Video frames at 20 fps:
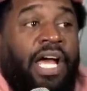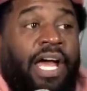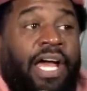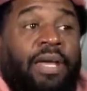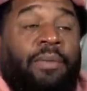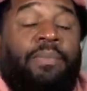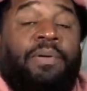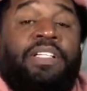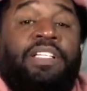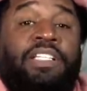
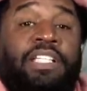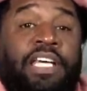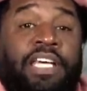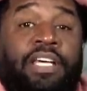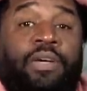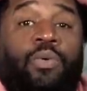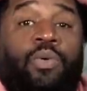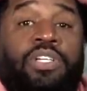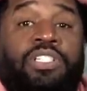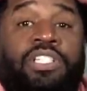I hey, but
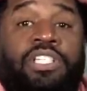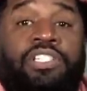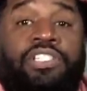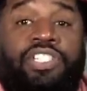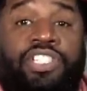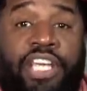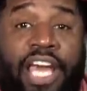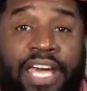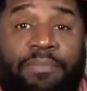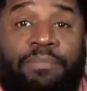90. D
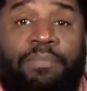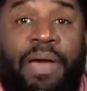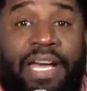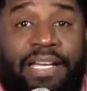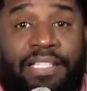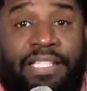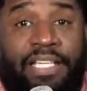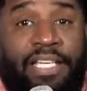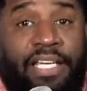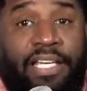was in
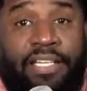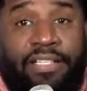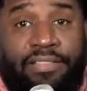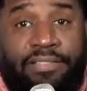shape back I